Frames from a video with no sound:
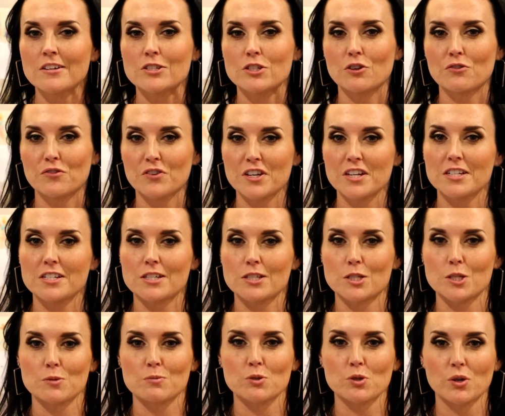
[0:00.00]
Don't forget to
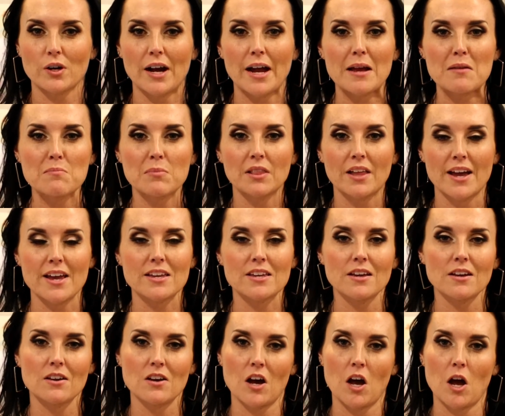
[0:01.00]
subscribe, like,
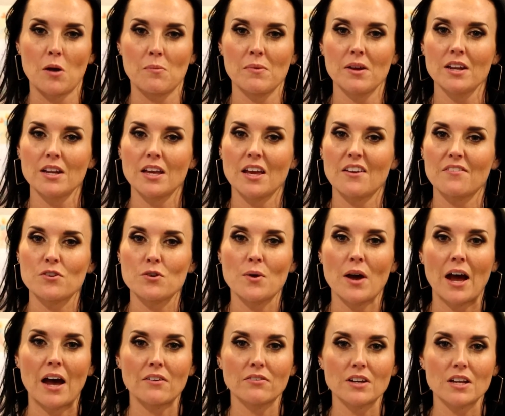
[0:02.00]
and comment. If you
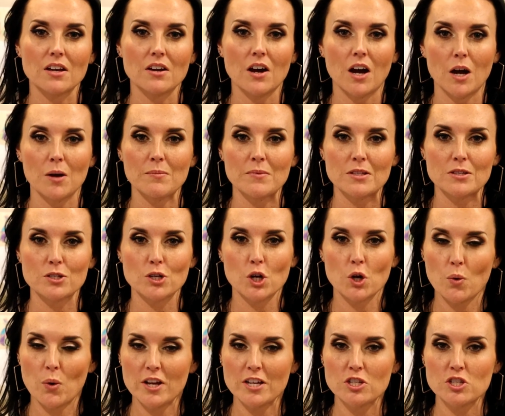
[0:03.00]
have any comments or
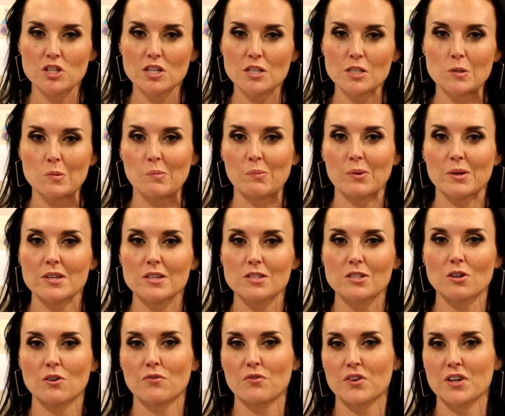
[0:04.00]
questions, please
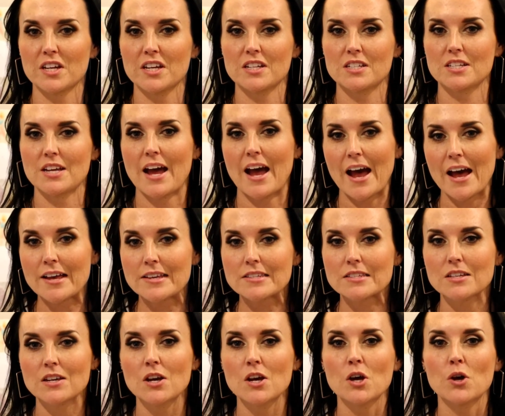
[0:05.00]
don't forget to
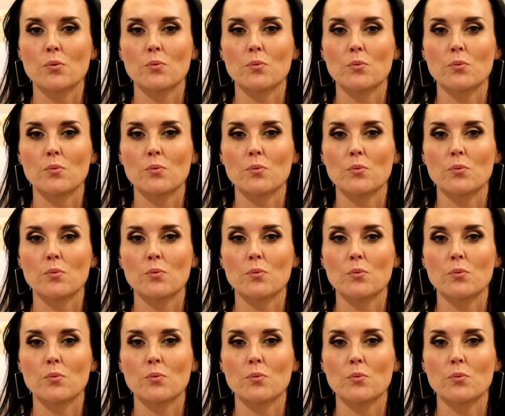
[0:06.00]
ask.